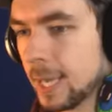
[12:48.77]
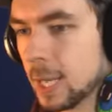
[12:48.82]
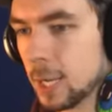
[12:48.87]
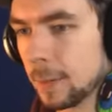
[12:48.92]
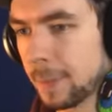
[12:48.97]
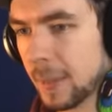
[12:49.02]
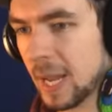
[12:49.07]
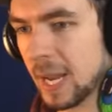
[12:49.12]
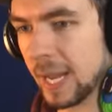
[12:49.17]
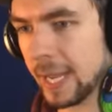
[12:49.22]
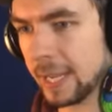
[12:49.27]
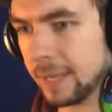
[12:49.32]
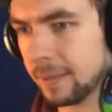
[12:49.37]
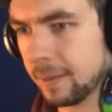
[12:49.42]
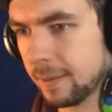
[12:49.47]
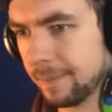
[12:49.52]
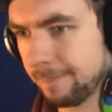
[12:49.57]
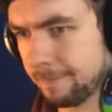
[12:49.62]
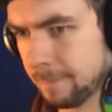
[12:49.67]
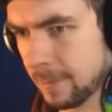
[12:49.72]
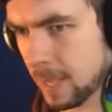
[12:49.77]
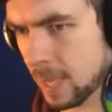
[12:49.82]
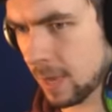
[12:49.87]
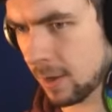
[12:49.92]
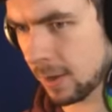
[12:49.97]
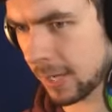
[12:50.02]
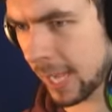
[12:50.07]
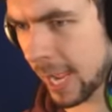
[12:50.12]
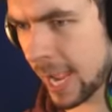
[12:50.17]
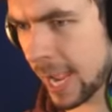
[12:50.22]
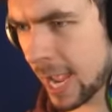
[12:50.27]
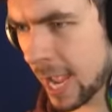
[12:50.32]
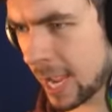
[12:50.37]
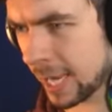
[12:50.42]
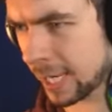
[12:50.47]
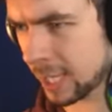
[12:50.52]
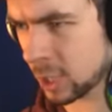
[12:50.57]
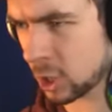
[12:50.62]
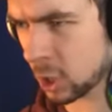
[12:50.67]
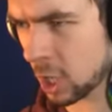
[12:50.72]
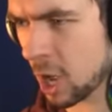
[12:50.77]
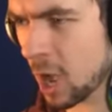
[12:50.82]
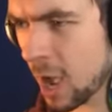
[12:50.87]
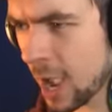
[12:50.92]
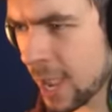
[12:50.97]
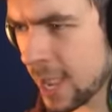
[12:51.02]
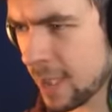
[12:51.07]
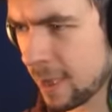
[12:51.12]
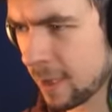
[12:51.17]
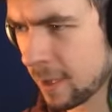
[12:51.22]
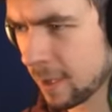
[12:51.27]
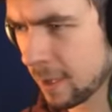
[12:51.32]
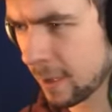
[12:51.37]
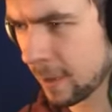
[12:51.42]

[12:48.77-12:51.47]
Kill Billy. Okay, I can try.